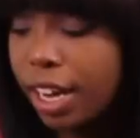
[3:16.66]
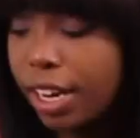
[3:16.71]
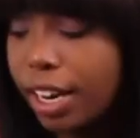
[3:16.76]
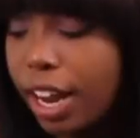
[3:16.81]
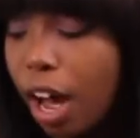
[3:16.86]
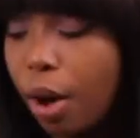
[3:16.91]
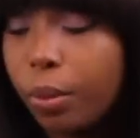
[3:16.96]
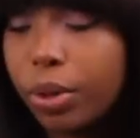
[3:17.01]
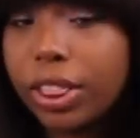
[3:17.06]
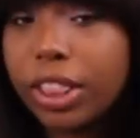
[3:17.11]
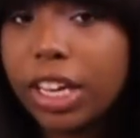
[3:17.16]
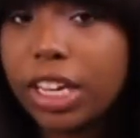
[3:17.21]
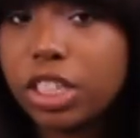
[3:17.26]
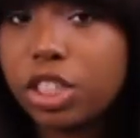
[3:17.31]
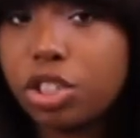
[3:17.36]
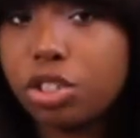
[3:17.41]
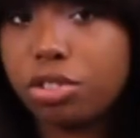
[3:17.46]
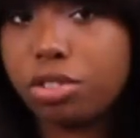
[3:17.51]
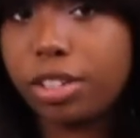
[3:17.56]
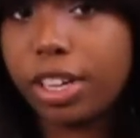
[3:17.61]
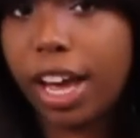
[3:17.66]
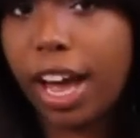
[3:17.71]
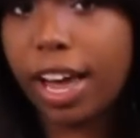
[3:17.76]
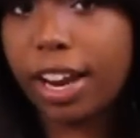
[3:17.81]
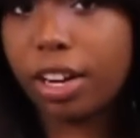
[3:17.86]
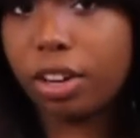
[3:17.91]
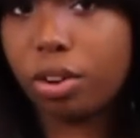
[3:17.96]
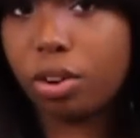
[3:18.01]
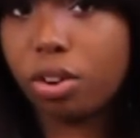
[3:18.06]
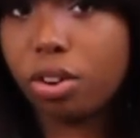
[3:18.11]
Now with these two
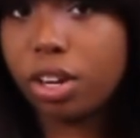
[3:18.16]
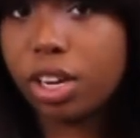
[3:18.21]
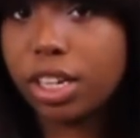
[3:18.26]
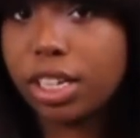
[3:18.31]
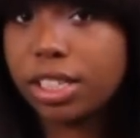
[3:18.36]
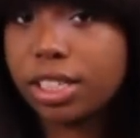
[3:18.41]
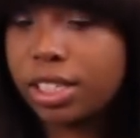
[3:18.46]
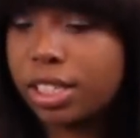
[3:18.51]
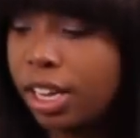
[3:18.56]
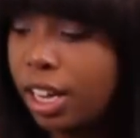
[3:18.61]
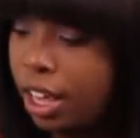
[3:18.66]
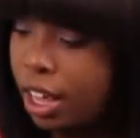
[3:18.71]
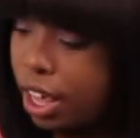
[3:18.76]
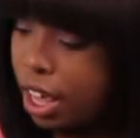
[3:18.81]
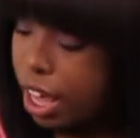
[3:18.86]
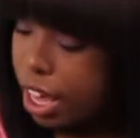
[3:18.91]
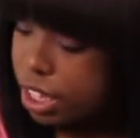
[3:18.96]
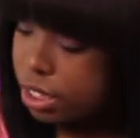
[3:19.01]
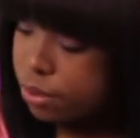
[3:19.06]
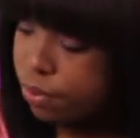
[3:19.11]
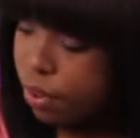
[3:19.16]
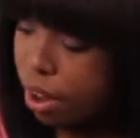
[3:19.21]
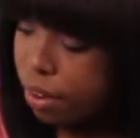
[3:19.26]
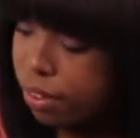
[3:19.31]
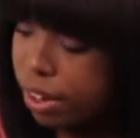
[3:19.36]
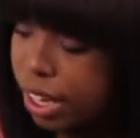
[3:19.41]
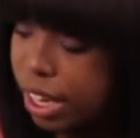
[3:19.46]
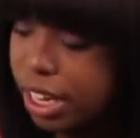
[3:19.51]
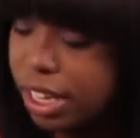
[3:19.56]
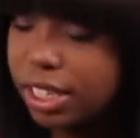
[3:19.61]
categories, it's
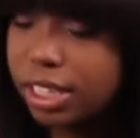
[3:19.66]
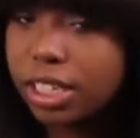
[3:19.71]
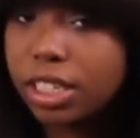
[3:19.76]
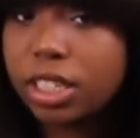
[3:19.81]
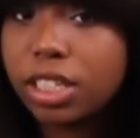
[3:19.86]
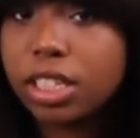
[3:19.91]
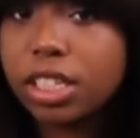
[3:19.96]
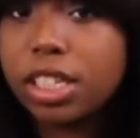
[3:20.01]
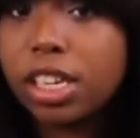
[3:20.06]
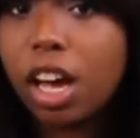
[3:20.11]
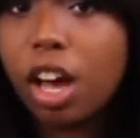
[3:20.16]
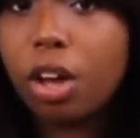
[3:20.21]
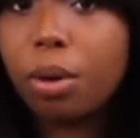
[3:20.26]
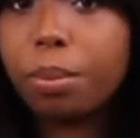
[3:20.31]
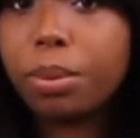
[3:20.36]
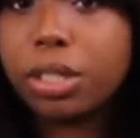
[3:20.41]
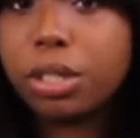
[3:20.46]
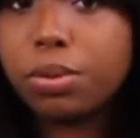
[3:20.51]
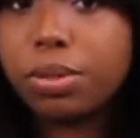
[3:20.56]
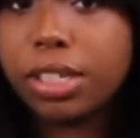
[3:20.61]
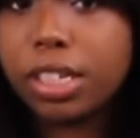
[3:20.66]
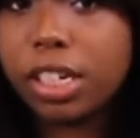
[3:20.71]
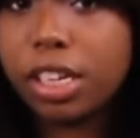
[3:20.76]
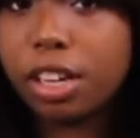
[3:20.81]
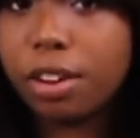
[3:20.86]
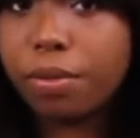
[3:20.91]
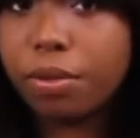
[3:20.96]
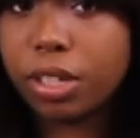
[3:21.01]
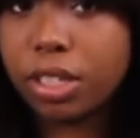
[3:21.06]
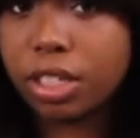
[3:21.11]
very easy to tell between the
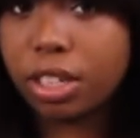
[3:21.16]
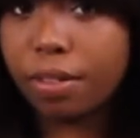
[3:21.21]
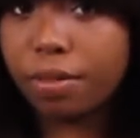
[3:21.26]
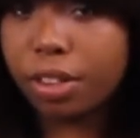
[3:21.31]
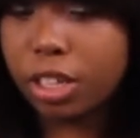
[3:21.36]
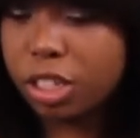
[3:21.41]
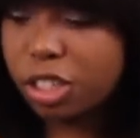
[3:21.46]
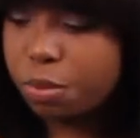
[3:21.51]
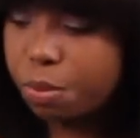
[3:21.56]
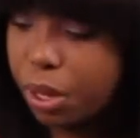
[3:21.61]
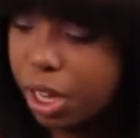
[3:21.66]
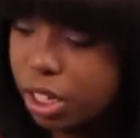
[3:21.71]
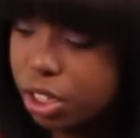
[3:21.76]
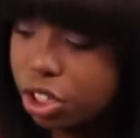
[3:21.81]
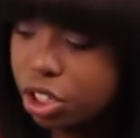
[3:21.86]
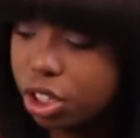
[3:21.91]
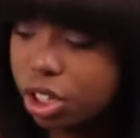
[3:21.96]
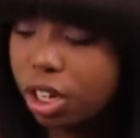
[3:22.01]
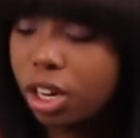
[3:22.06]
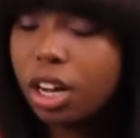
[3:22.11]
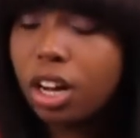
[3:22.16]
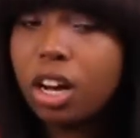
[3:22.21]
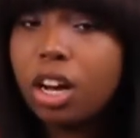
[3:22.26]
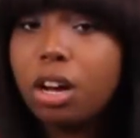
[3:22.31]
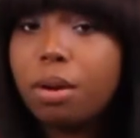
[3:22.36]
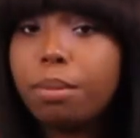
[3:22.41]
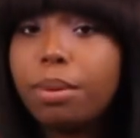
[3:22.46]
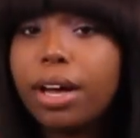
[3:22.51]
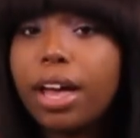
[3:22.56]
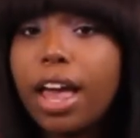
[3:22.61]
difference of this picture,
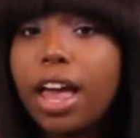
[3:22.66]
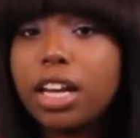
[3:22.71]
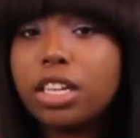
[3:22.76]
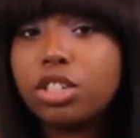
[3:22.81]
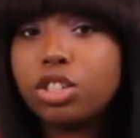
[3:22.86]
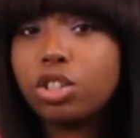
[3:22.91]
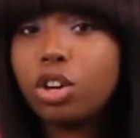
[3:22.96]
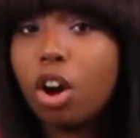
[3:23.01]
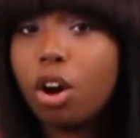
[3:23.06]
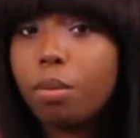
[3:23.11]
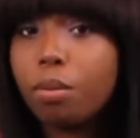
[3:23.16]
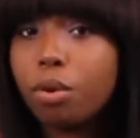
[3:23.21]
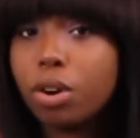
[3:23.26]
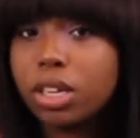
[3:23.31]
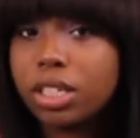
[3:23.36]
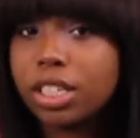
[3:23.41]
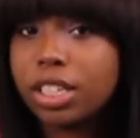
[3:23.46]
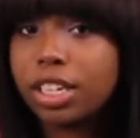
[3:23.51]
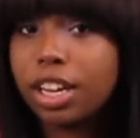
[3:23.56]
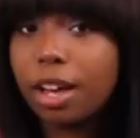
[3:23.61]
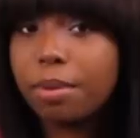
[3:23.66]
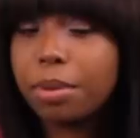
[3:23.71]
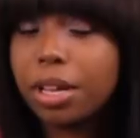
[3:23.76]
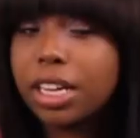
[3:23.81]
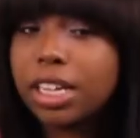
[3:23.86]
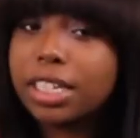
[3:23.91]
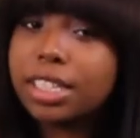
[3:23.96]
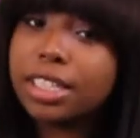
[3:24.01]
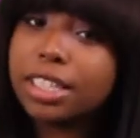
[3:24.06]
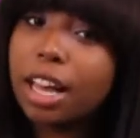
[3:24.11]
but as you go more into depth
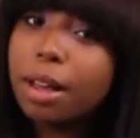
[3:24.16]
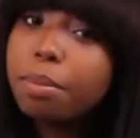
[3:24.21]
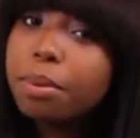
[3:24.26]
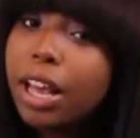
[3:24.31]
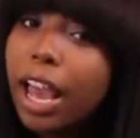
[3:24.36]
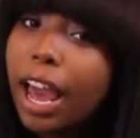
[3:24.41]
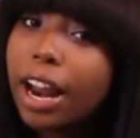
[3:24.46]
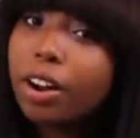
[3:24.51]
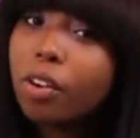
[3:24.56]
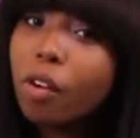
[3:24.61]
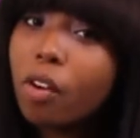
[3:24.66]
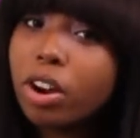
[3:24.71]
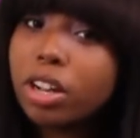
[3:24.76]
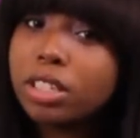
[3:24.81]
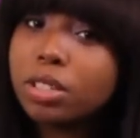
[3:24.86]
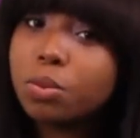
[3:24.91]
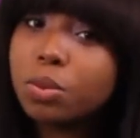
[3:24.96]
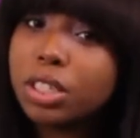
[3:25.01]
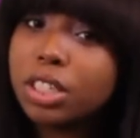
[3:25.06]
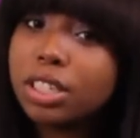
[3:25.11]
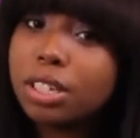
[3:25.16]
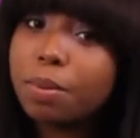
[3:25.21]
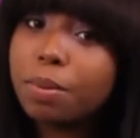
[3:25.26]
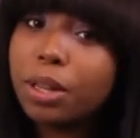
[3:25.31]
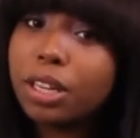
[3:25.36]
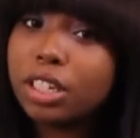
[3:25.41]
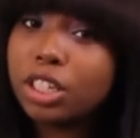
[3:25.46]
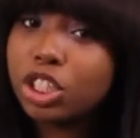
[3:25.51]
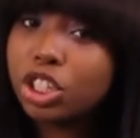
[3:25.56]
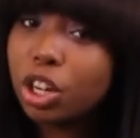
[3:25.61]
in the subcategories, which I'm
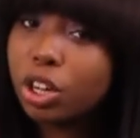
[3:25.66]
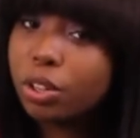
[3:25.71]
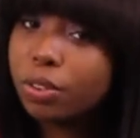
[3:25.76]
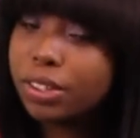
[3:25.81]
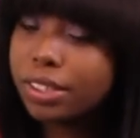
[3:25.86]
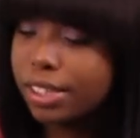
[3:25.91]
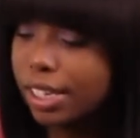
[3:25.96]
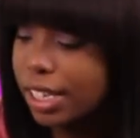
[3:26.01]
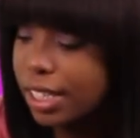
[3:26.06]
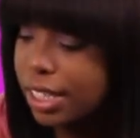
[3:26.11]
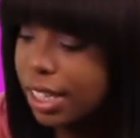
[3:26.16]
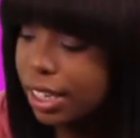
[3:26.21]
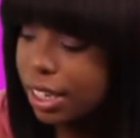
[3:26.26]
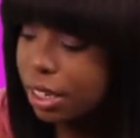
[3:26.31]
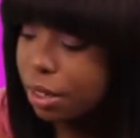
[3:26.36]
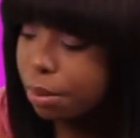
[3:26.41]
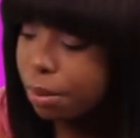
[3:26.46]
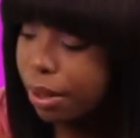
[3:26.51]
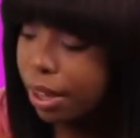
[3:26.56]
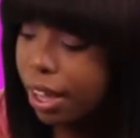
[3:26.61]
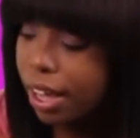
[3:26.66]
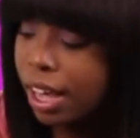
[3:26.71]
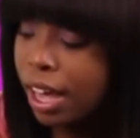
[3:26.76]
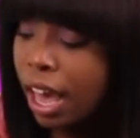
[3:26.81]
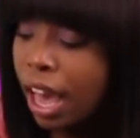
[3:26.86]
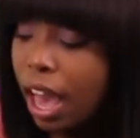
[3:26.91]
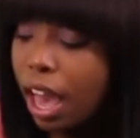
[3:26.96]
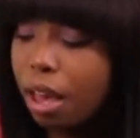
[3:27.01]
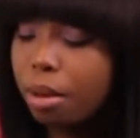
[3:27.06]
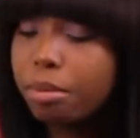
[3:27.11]
going to show you in just a little bit,
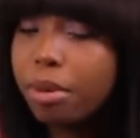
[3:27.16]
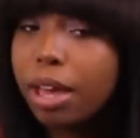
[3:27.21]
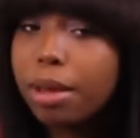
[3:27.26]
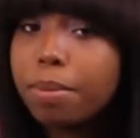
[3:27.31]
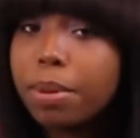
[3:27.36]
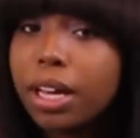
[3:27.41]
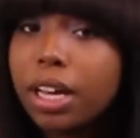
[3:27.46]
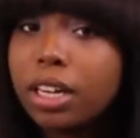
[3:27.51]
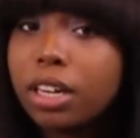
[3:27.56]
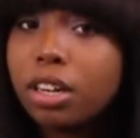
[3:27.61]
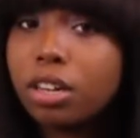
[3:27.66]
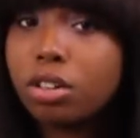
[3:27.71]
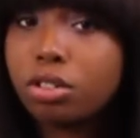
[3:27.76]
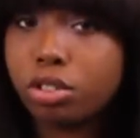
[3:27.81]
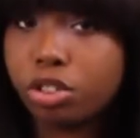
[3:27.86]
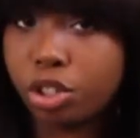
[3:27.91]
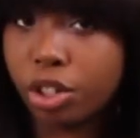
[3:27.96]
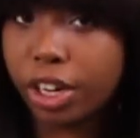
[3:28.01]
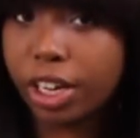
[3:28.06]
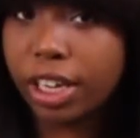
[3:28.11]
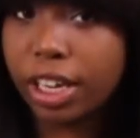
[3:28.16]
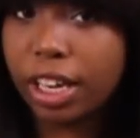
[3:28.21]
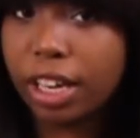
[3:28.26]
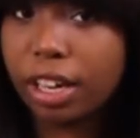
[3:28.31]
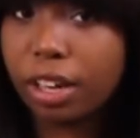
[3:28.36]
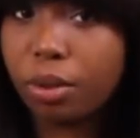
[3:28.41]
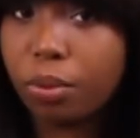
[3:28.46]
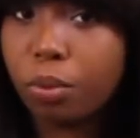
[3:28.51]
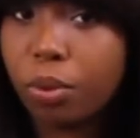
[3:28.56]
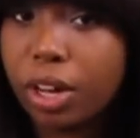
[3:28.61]
it may be a little
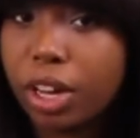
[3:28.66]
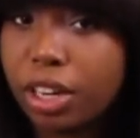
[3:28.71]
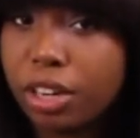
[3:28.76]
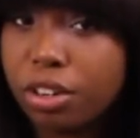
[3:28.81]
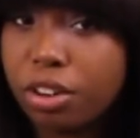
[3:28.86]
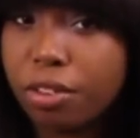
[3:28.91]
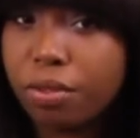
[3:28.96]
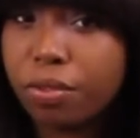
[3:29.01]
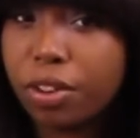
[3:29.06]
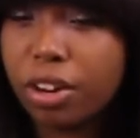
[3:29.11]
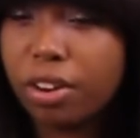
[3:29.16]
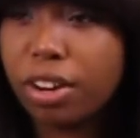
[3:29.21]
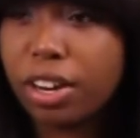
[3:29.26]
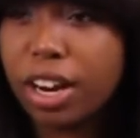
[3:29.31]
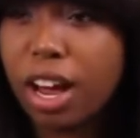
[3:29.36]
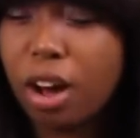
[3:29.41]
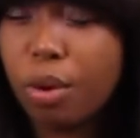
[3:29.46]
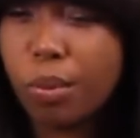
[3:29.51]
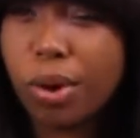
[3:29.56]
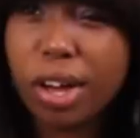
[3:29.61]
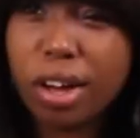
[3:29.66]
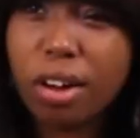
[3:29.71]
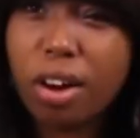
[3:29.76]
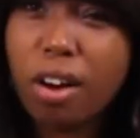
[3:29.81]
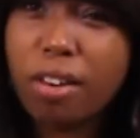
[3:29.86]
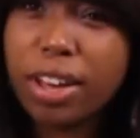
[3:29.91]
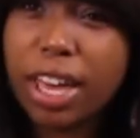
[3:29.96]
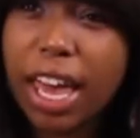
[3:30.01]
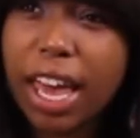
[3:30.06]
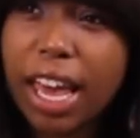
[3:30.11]
tricky when you're figuring out, well,
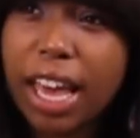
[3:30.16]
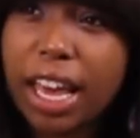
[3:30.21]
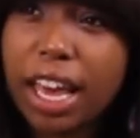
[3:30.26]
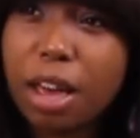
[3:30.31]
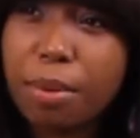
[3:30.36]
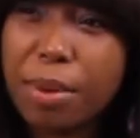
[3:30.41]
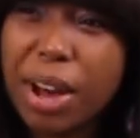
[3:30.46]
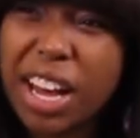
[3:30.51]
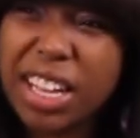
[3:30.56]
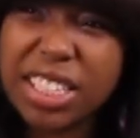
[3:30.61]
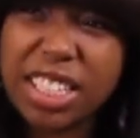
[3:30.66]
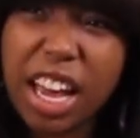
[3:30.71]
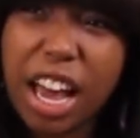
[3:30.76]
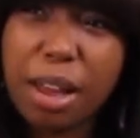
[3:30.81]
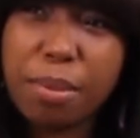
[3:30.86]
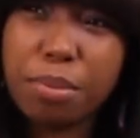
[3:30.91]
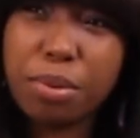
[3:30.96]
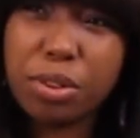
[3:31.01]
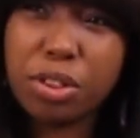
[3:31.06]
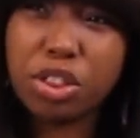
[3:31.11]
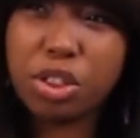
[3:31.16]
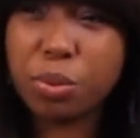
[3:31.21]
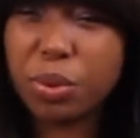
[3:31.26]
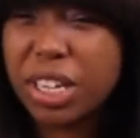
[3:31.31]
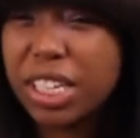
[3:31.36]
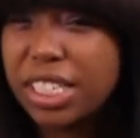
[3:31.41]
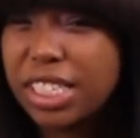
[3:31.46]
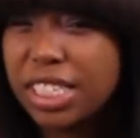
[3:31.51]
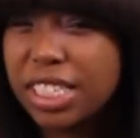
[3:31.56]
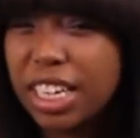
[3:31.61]
okay, am I type
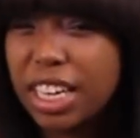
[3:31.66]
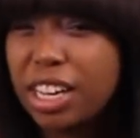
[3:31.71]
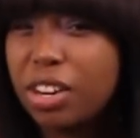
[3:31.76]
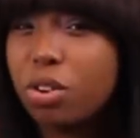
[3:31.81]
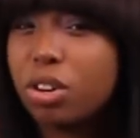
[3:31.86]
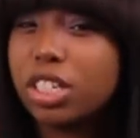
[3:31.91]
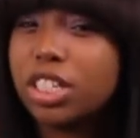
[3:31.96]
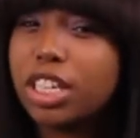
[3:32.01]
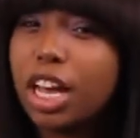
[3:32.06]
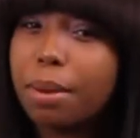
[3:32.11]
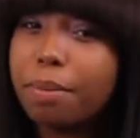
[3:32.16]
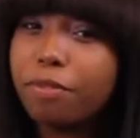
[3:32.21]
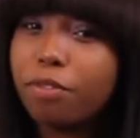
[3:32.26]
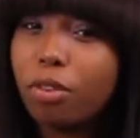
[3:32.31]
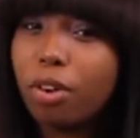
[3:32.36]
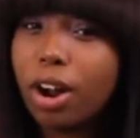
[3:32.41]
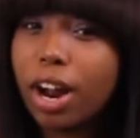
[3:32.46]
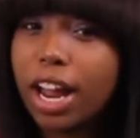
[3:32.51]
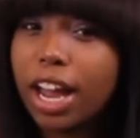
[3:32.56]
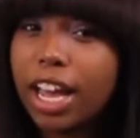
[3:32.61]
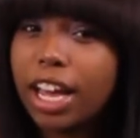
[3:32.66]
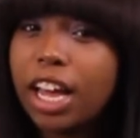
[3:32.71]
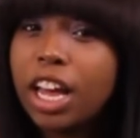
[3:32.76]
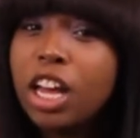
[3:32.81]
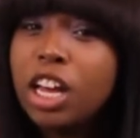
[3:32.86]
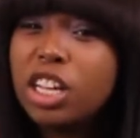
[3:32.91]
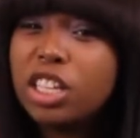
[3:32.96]
three C or type four A?